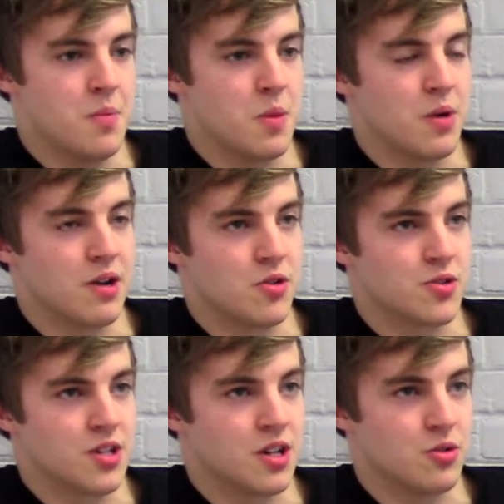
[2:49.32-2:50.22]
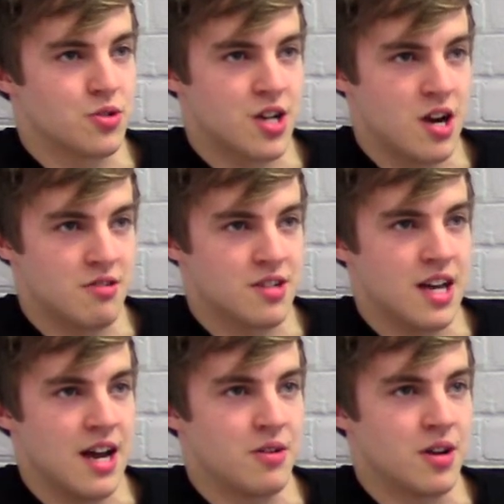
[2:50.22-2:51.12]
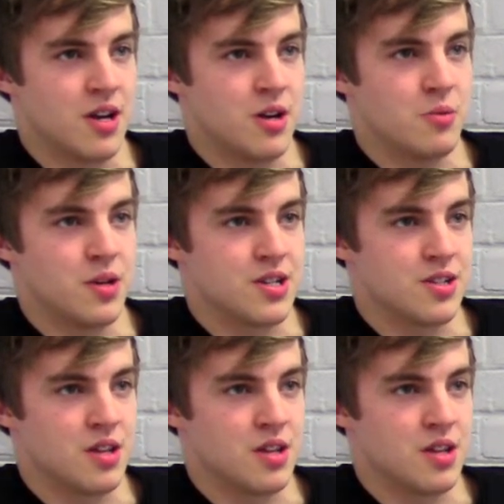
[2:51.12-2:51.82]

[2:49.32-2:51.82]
We're also going to launch a current account, which